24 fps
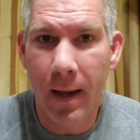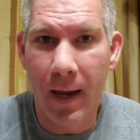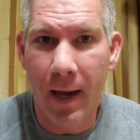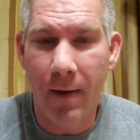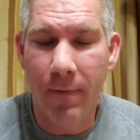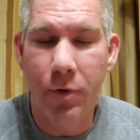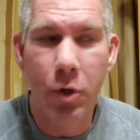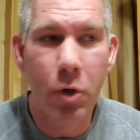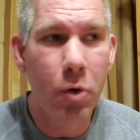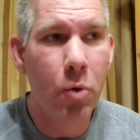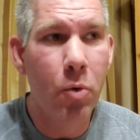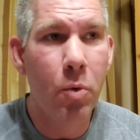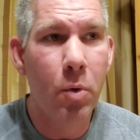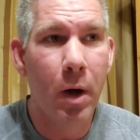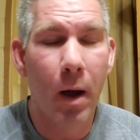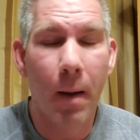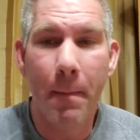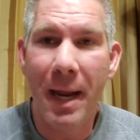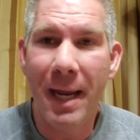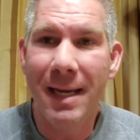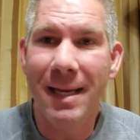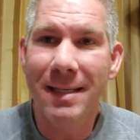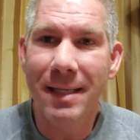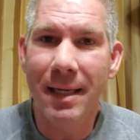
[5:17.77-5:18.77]
If you are
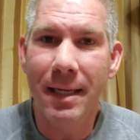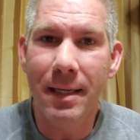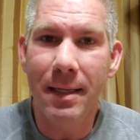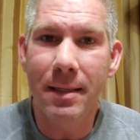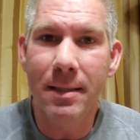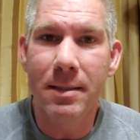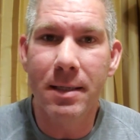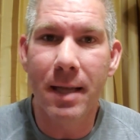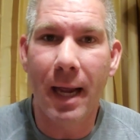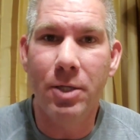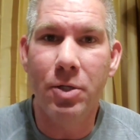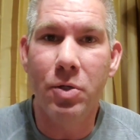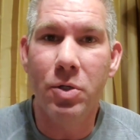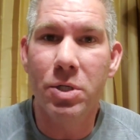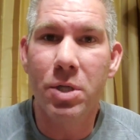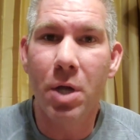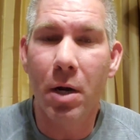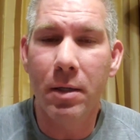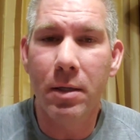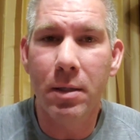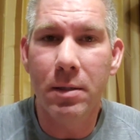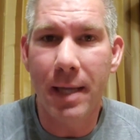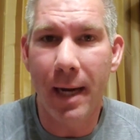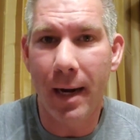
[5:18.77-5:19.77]
making D's and you
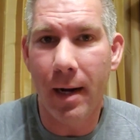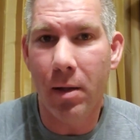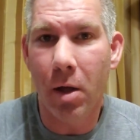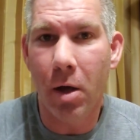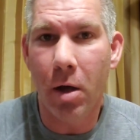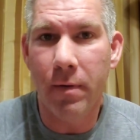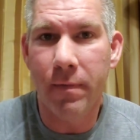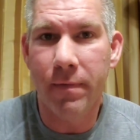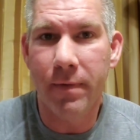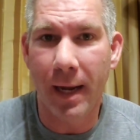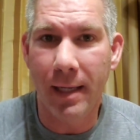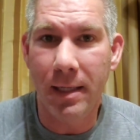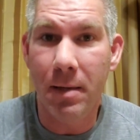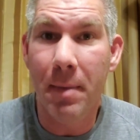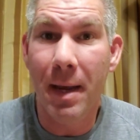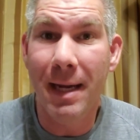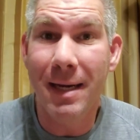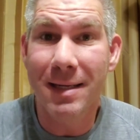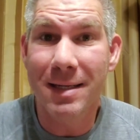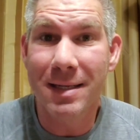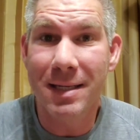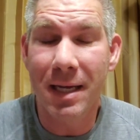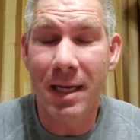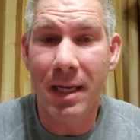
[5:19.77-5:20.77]
study your tail off and you
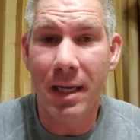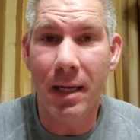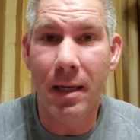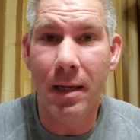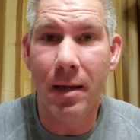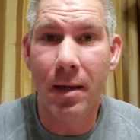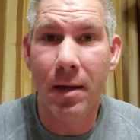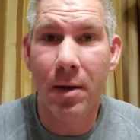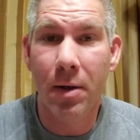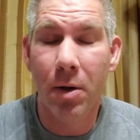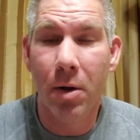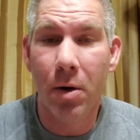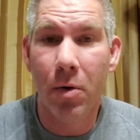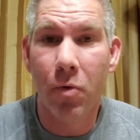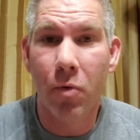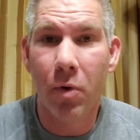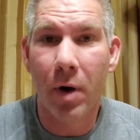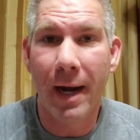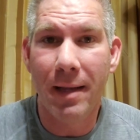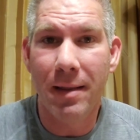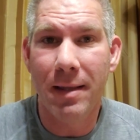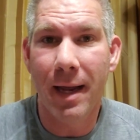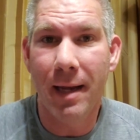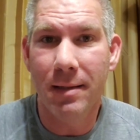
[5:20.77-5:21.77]
make a C,
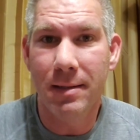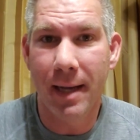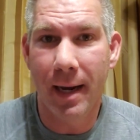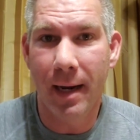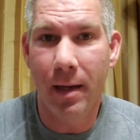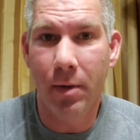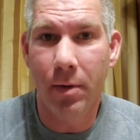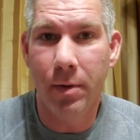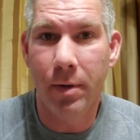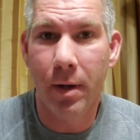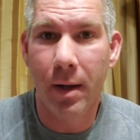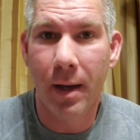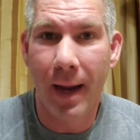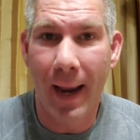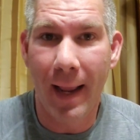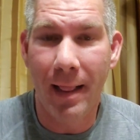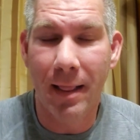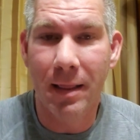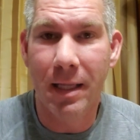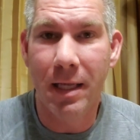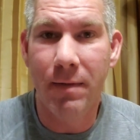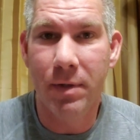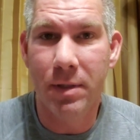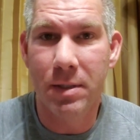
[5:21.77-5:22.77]
write that down and
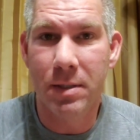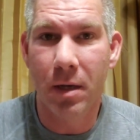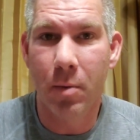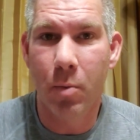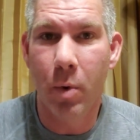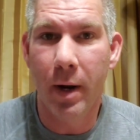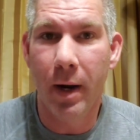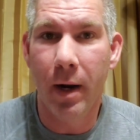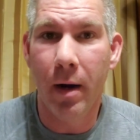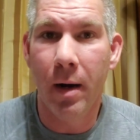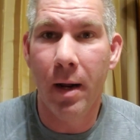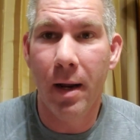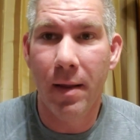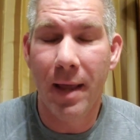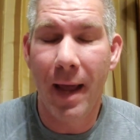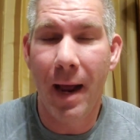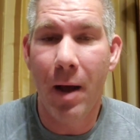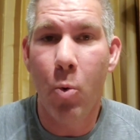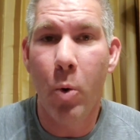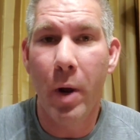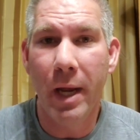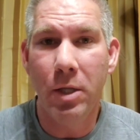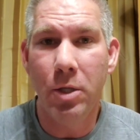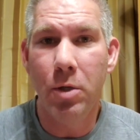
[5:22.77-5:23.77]
leave it somewhere.
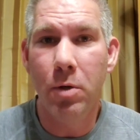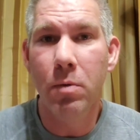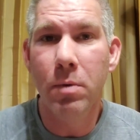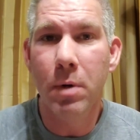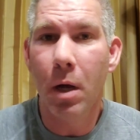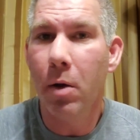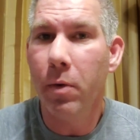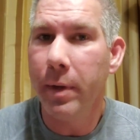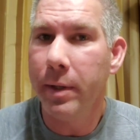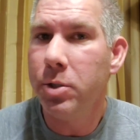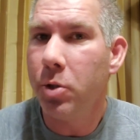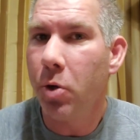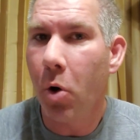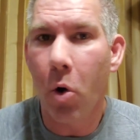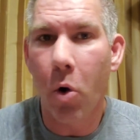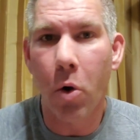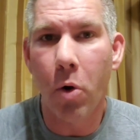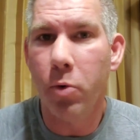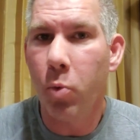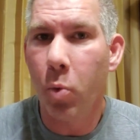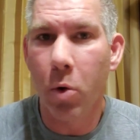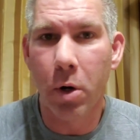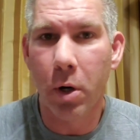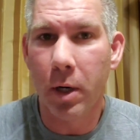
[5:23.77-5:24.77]
That way you know that your
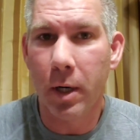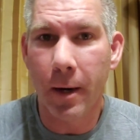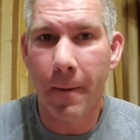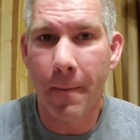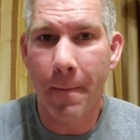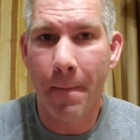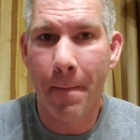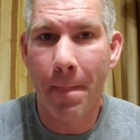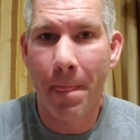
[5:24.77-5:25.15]
hard work